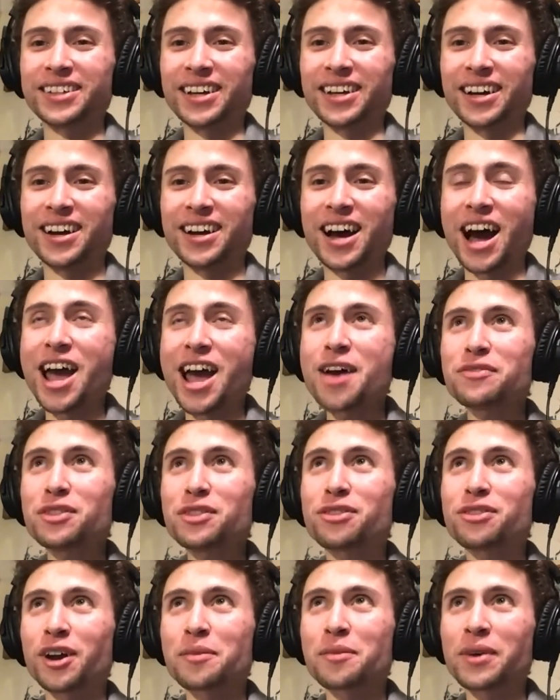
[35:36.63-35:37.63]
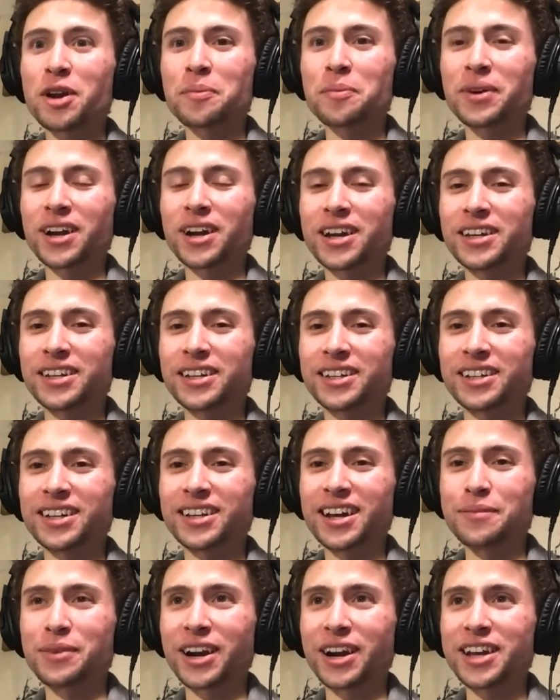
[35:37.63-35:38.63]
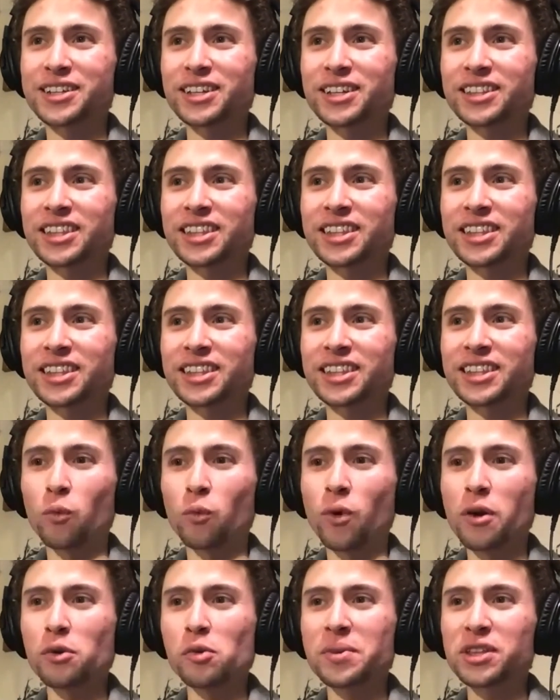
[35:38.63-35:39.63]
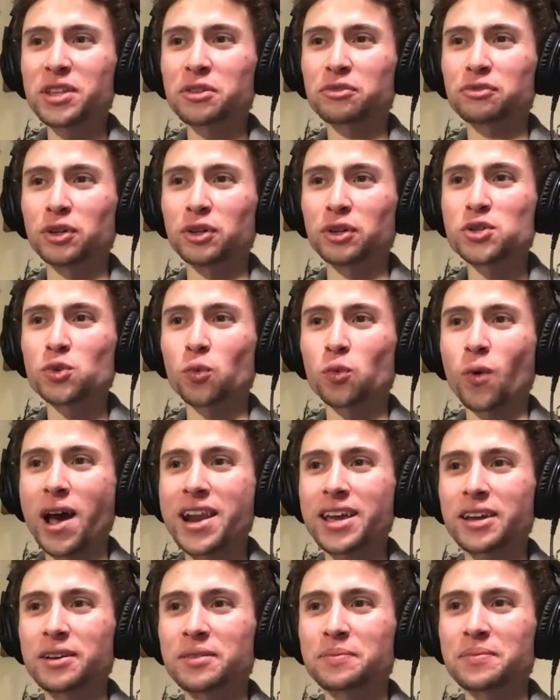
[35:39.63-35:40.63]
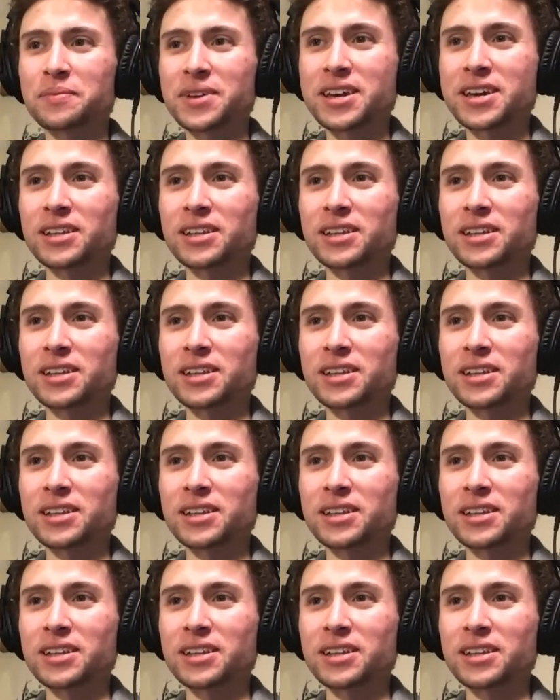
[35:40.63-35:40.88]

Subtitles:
Yeah, I haven't thought about it, but I did think, what will be the first wedding be like?